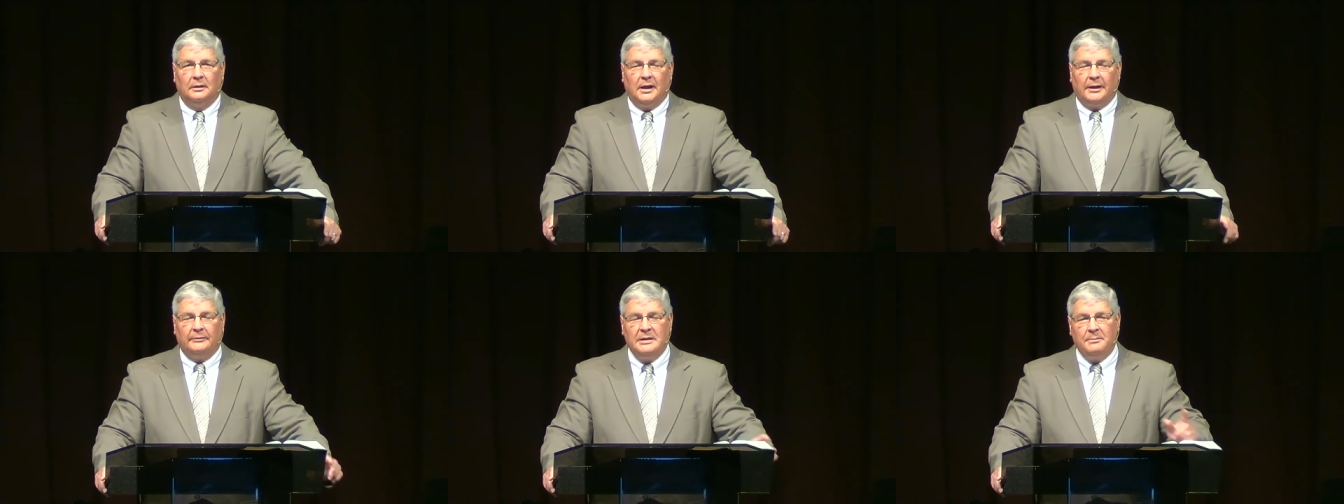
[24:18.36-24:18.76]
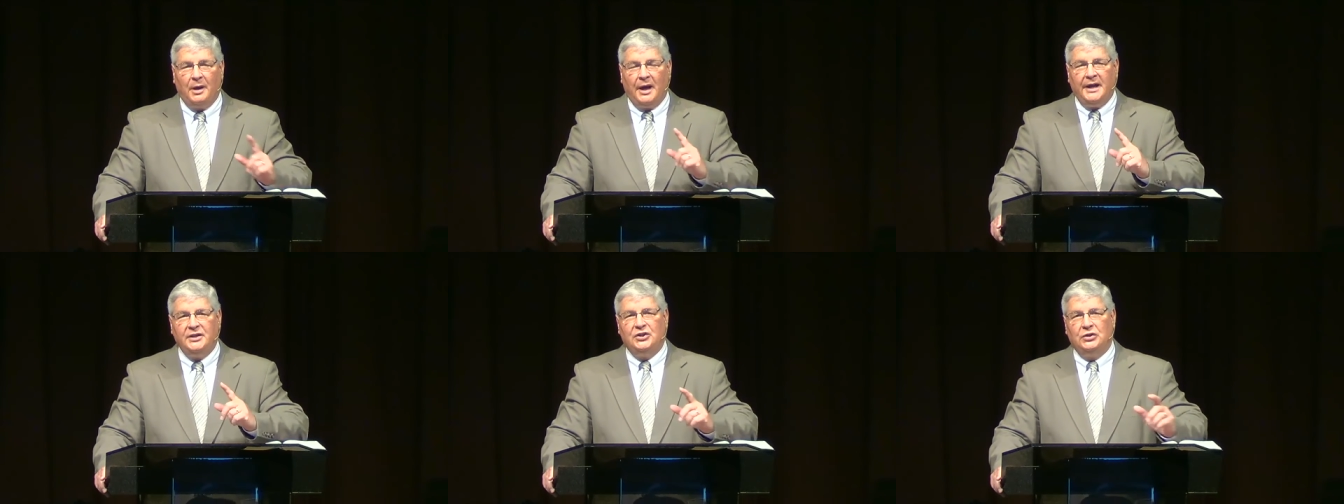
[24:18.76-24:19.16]
I
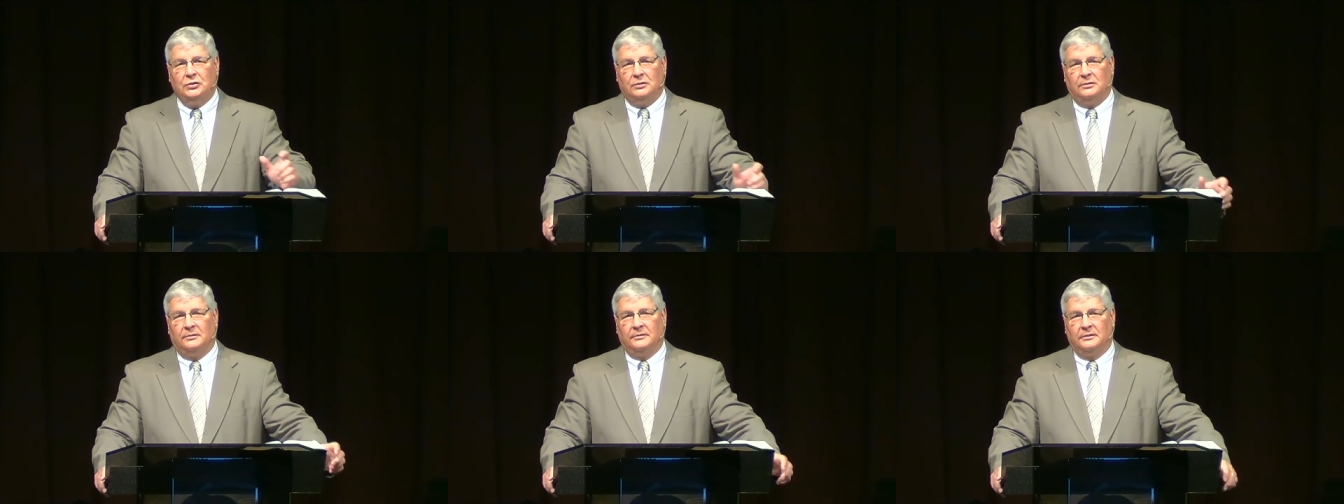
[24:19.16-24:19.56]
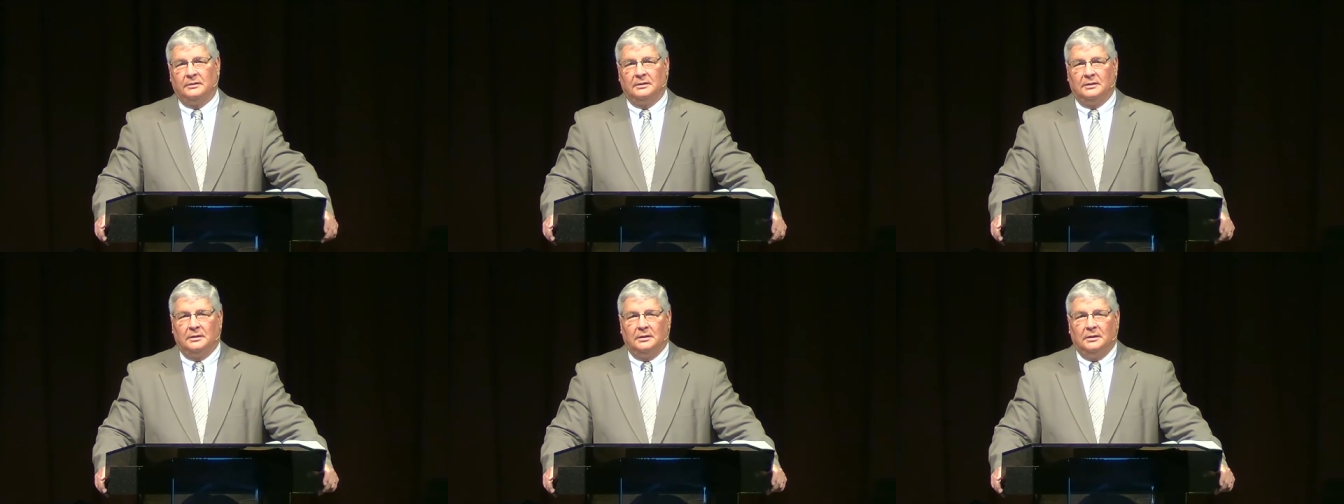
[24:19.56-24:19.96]
remind you,
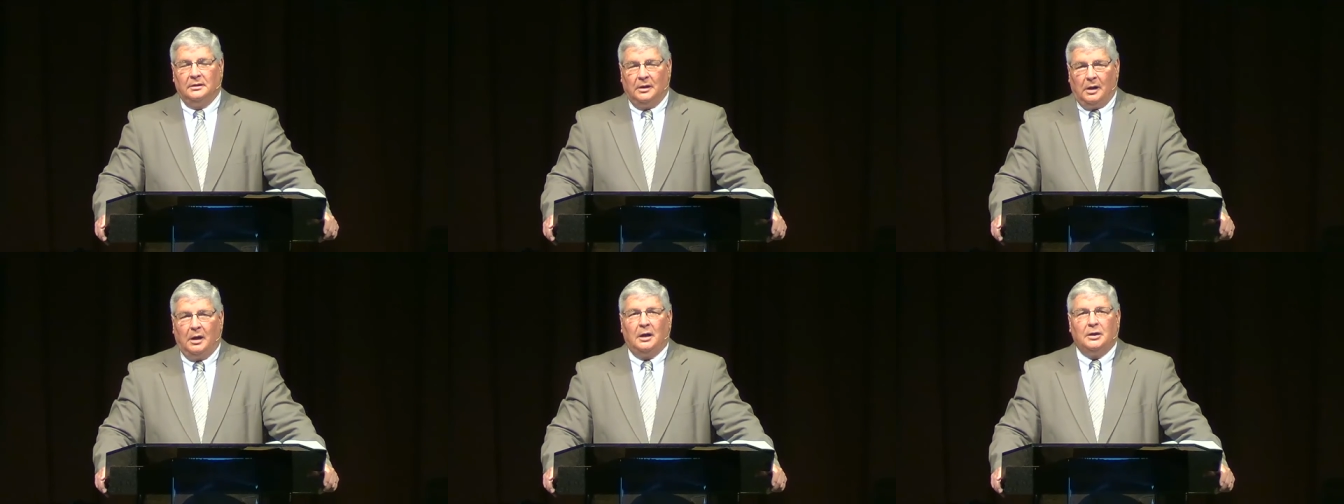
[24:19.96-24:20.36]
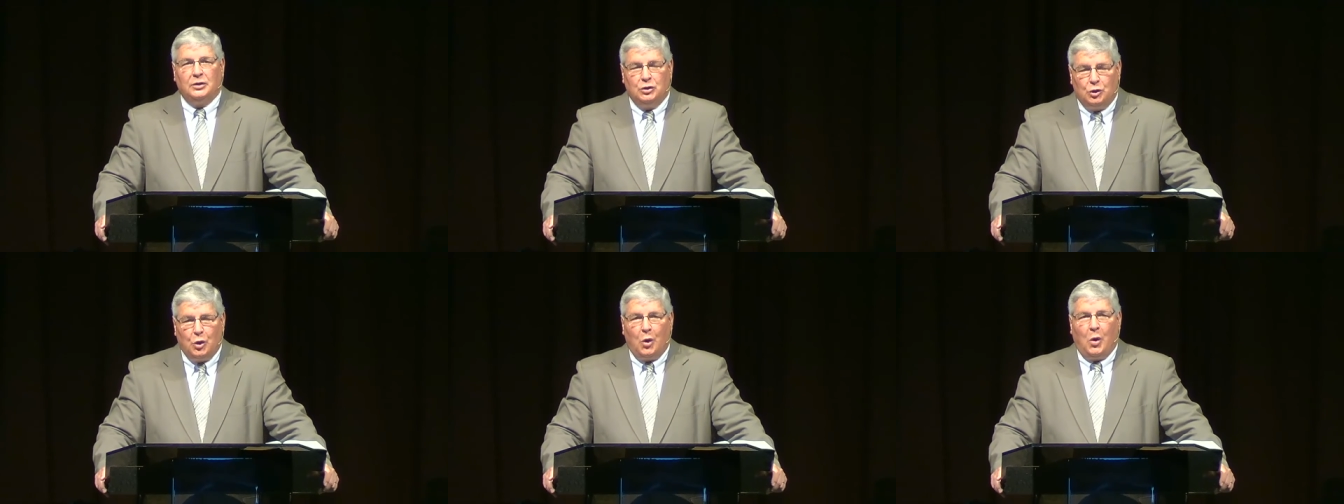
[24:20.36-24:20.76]
our
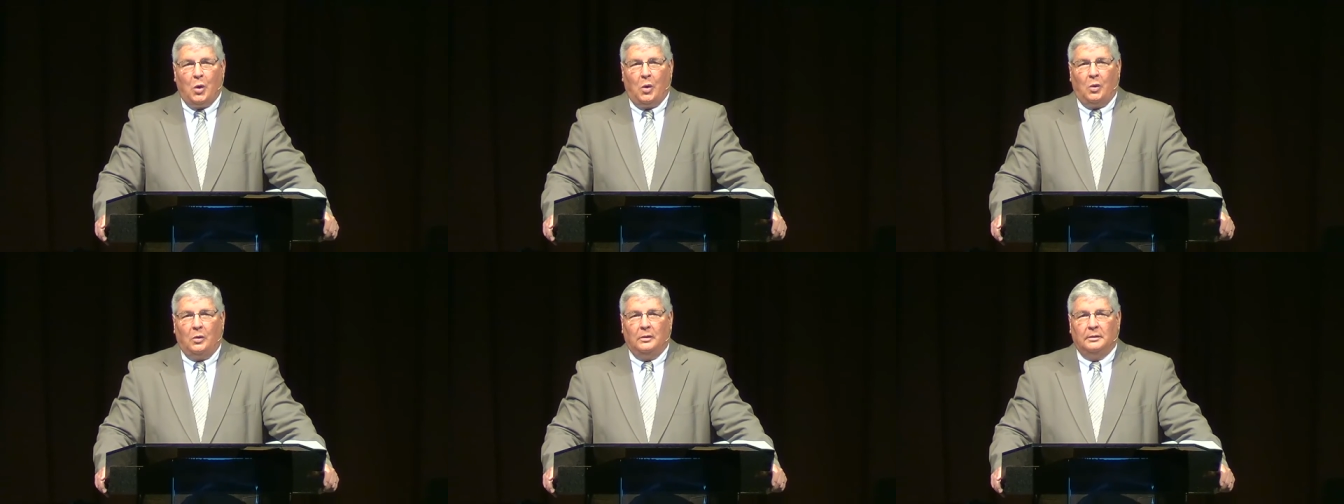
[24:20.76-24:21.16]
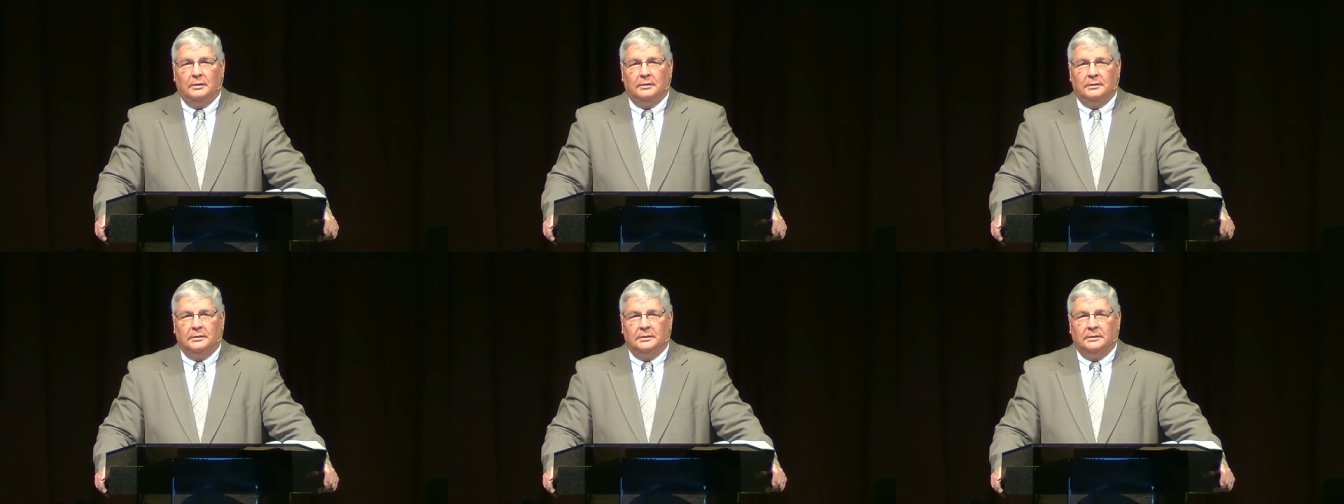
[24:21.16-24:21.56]
goal
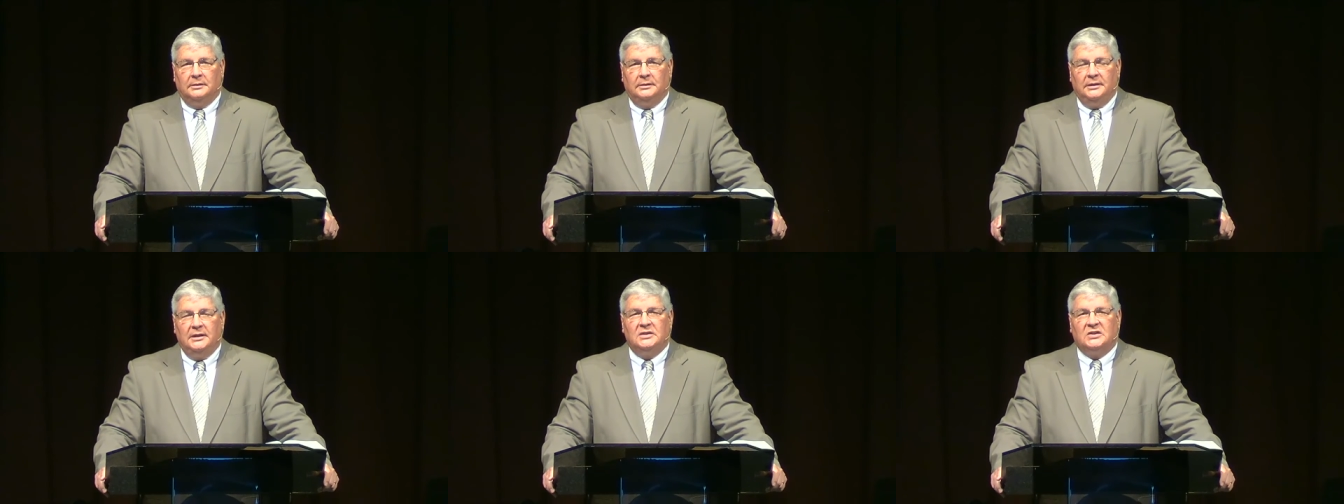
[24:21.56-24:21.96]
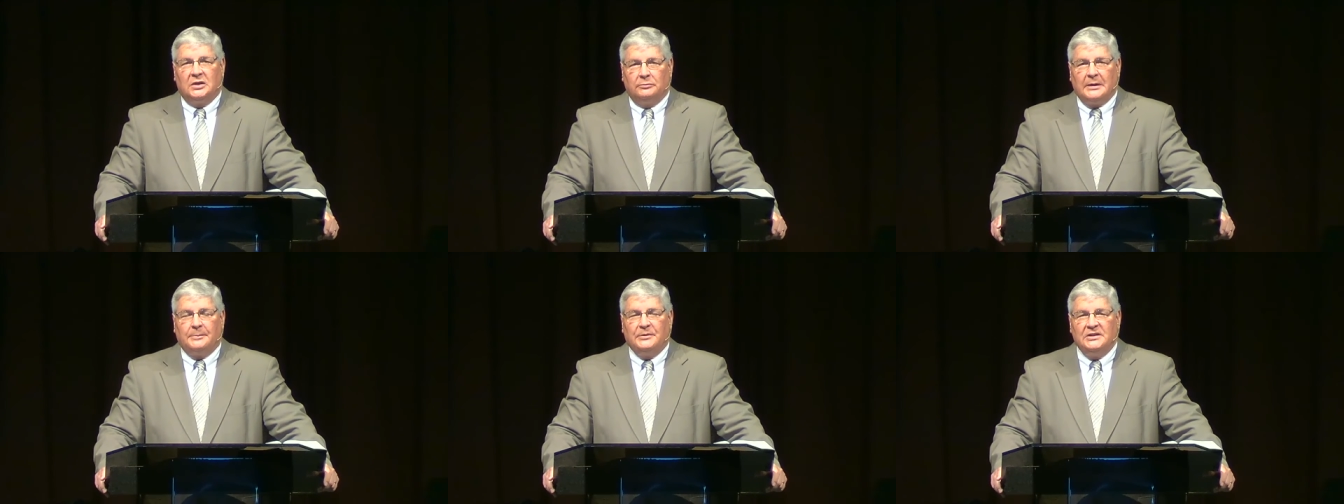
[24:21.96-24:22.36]
is to
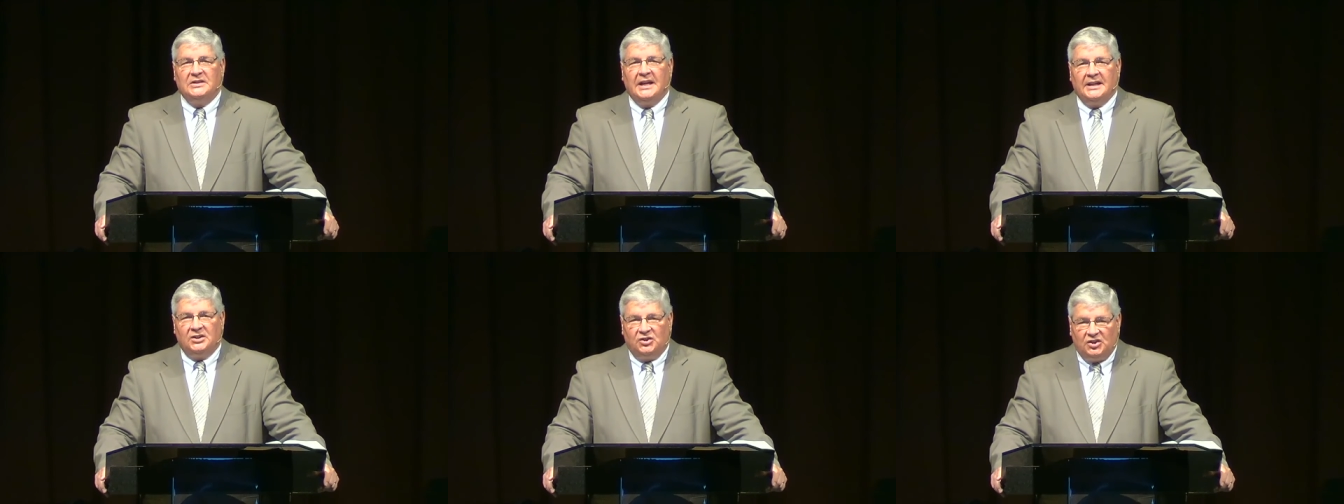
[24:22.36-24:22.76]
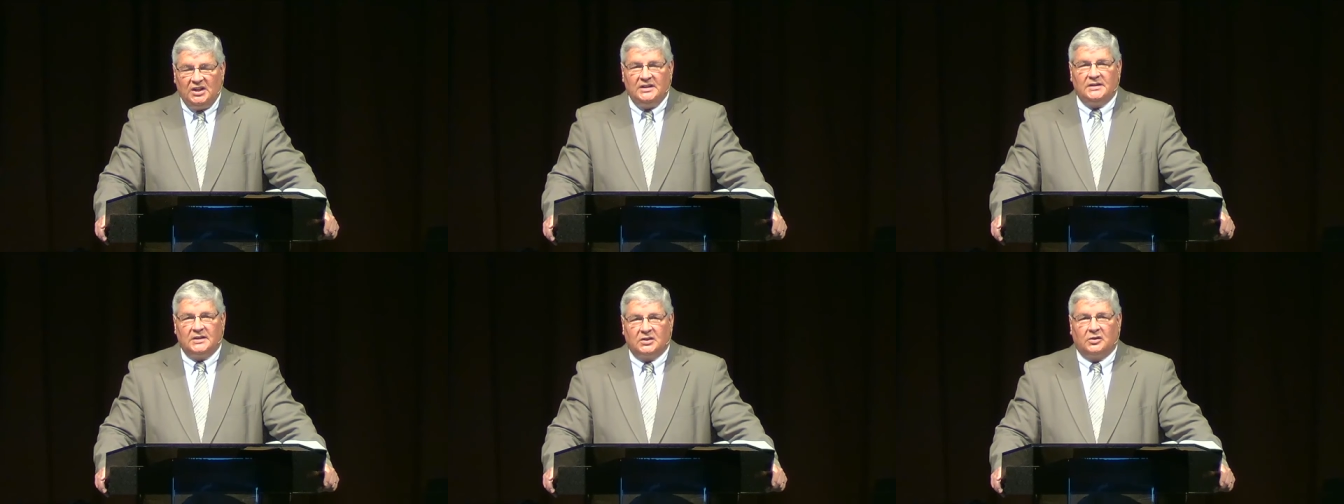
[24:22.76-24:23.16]
represent
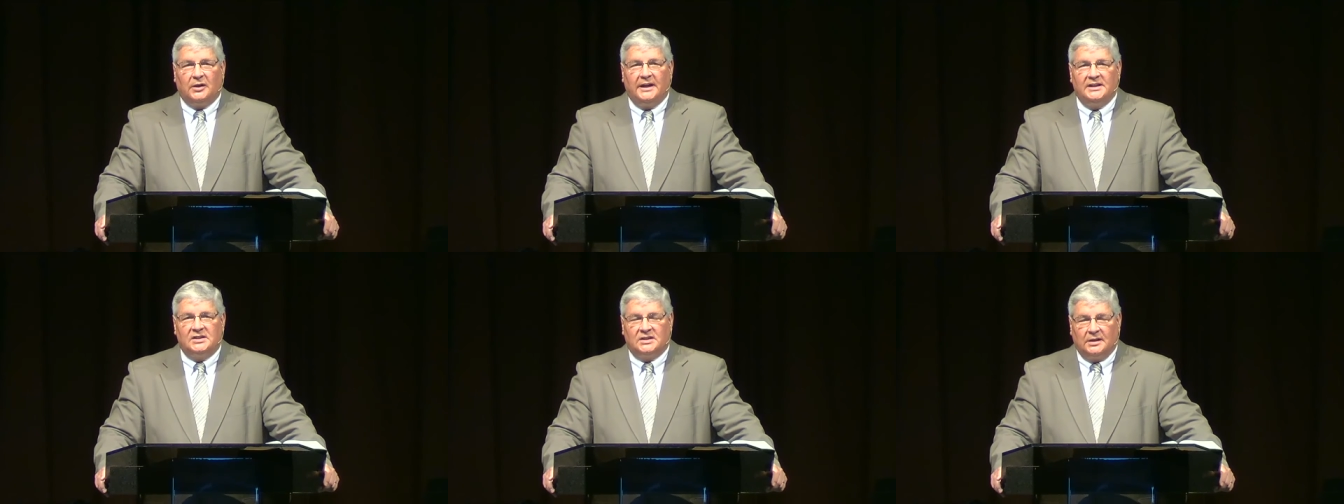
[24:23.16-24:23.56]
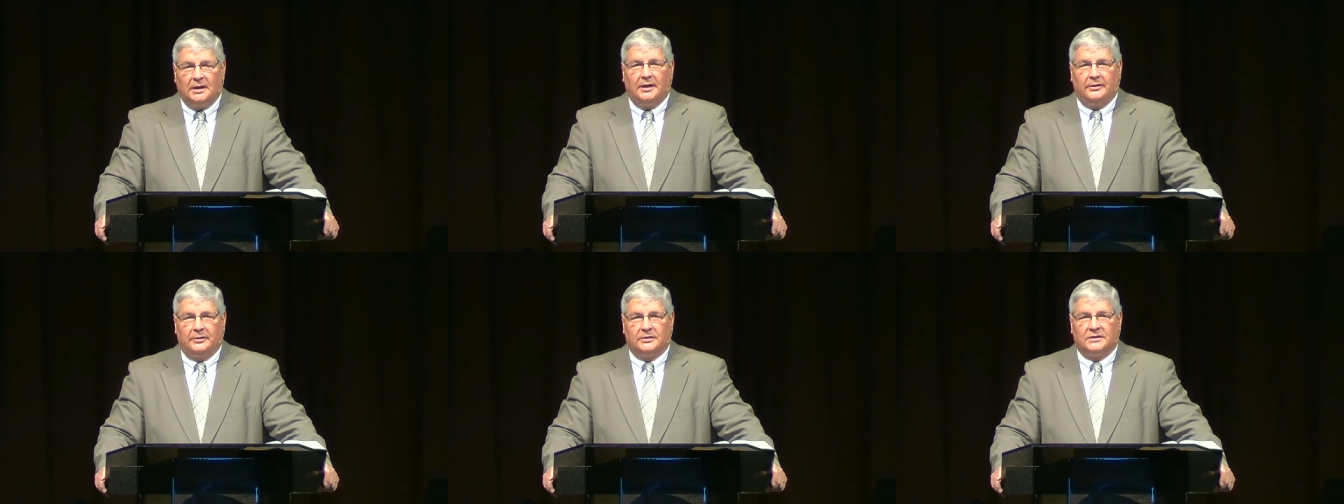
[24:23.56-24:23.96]
Jesus Christ to
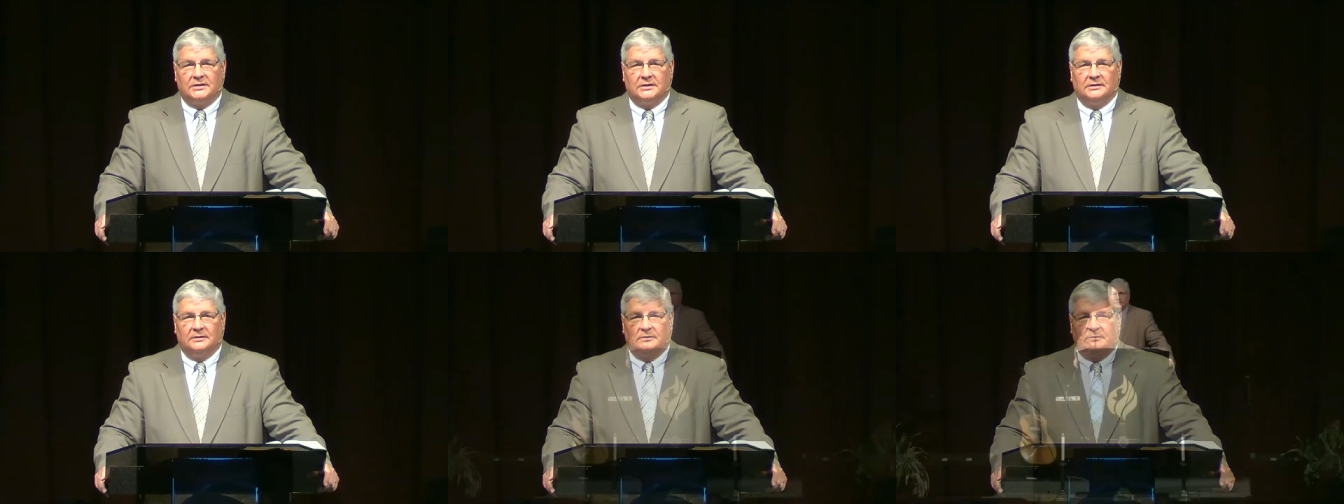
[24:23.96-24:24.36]
others.